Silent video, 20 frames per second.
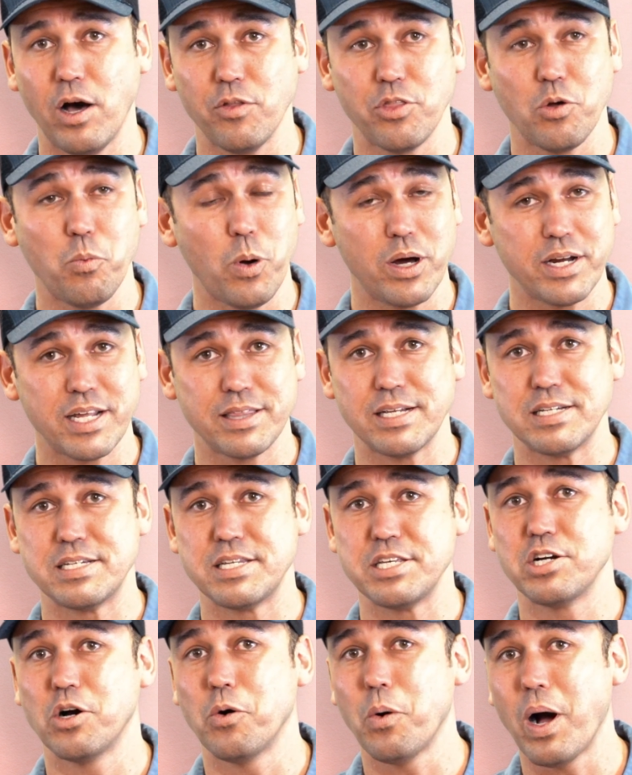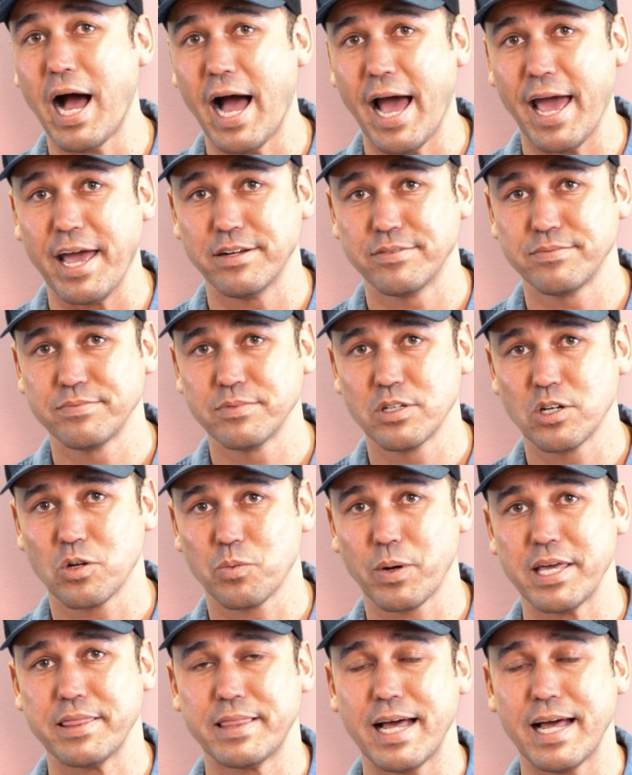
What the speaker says: the one at the DOI, right?